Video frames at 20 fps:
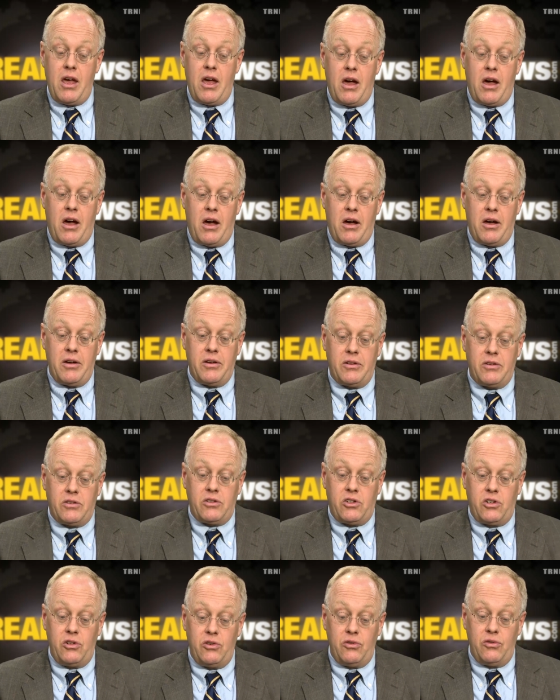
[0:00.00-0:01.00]
uh,
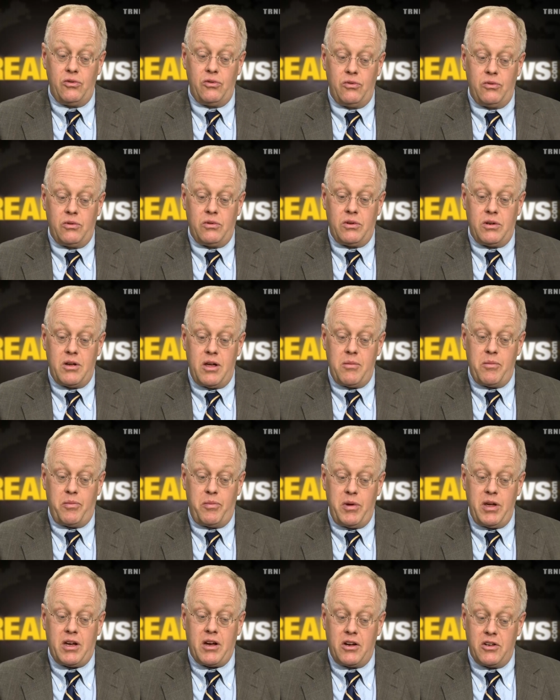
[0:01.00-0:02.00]
to,
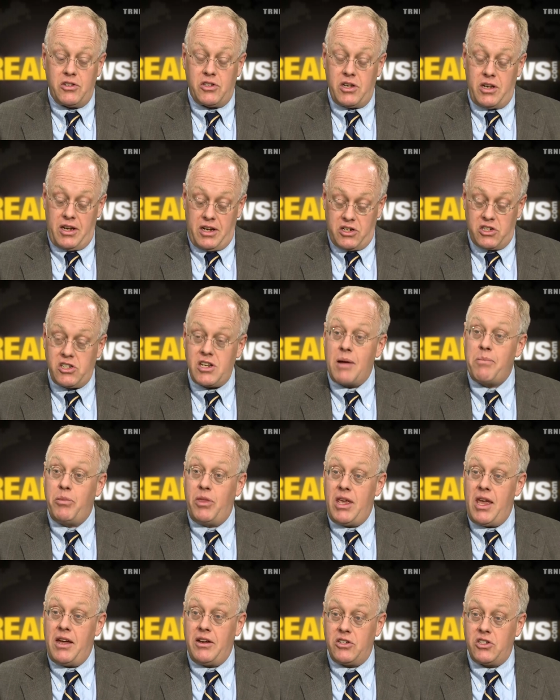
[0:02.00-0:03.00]
because accept
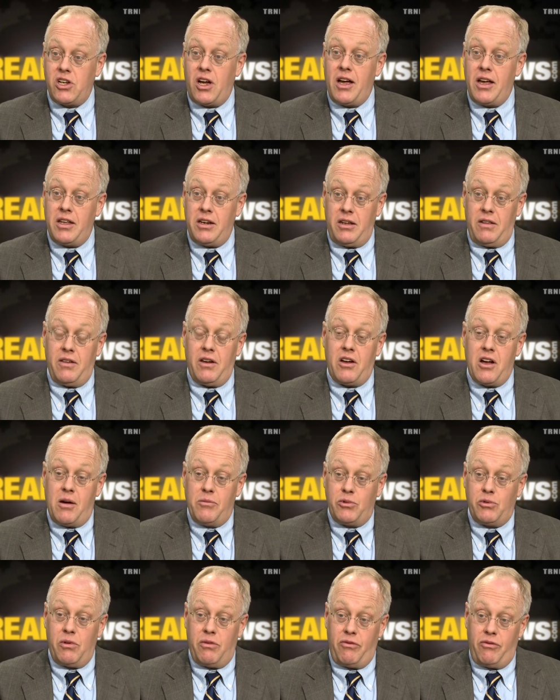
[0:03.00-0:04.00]
the anxiety that
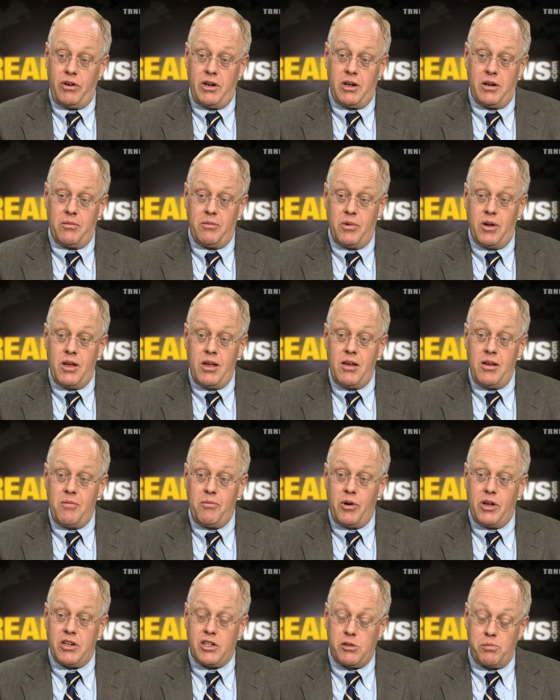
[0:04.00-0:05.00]
comes with freedom.
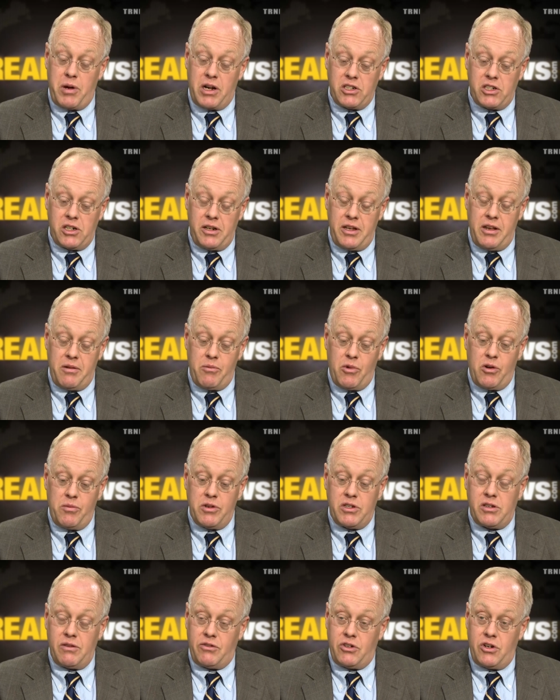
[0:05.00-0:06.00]
But especially in
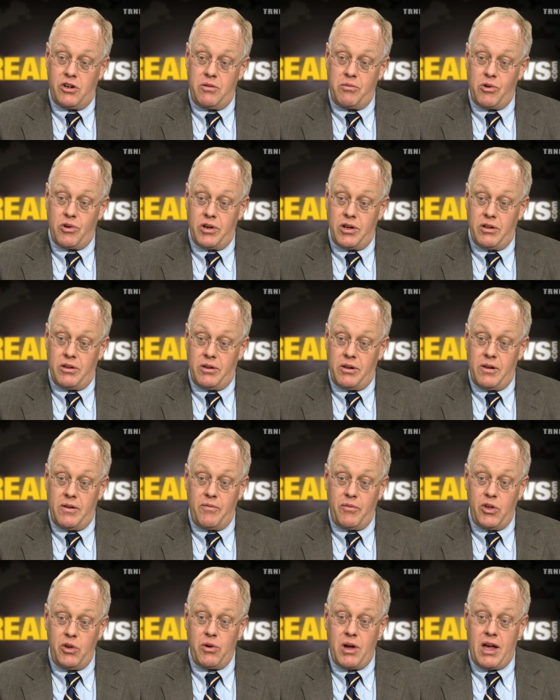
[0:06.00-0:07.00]
moments of turmoil,
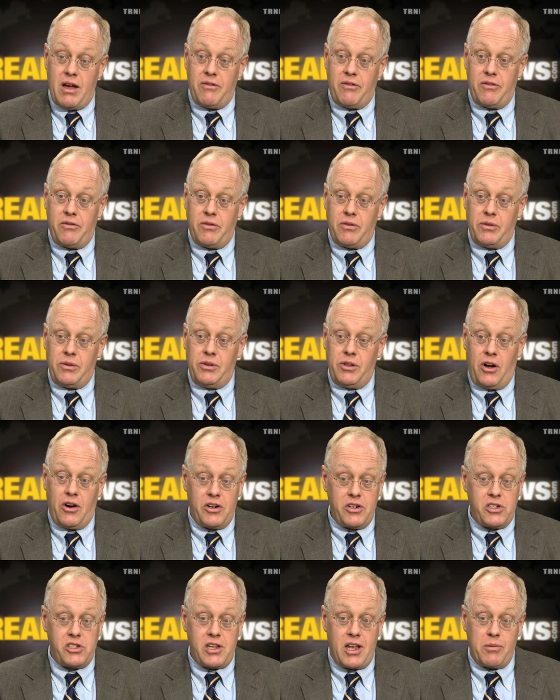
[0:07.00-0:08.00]
you have
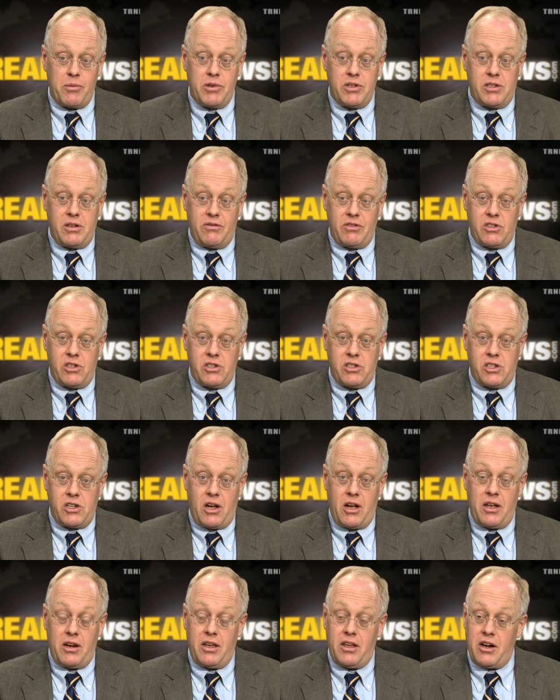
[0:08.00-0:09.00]
large segments of a
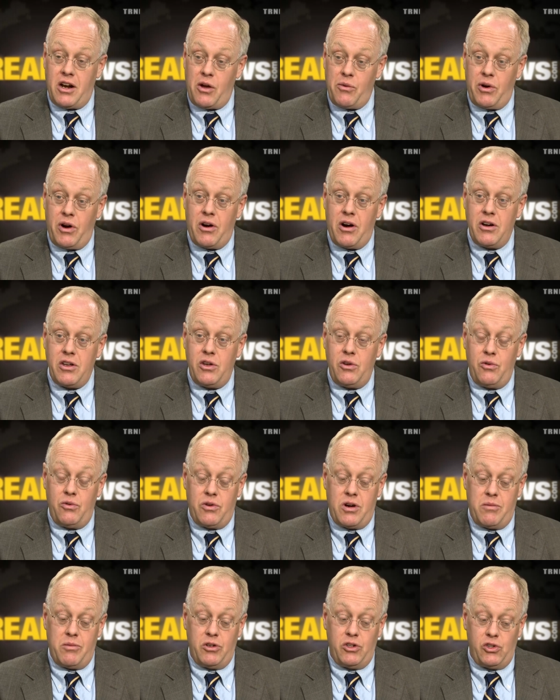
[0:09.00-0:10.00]
society, and I would argue
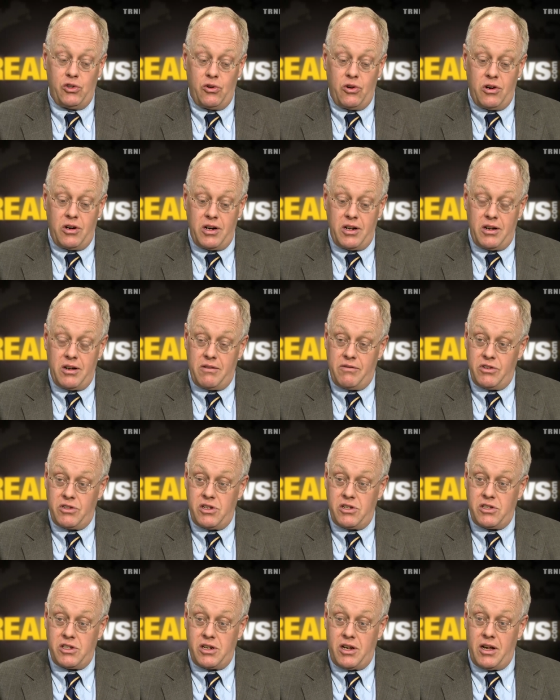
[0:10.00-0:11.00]
a majority of a
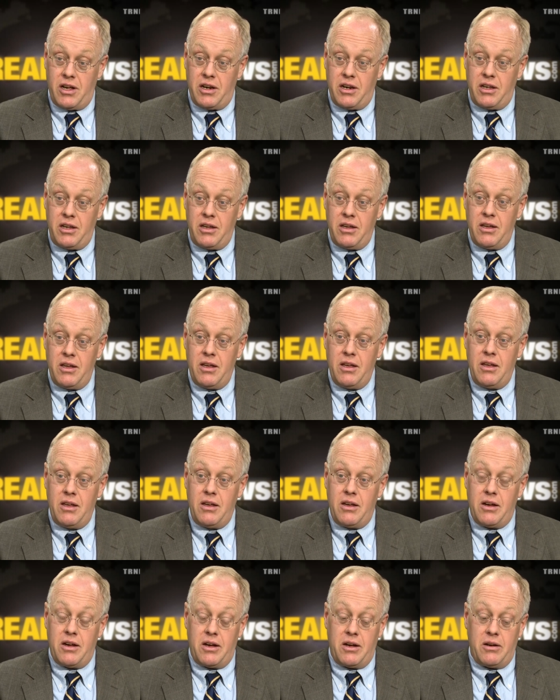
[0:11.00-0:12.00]
society,
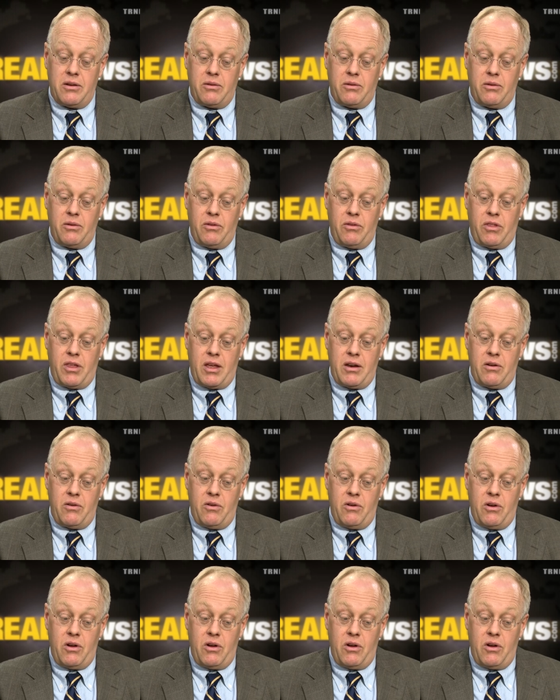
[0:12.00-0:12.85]
uh, that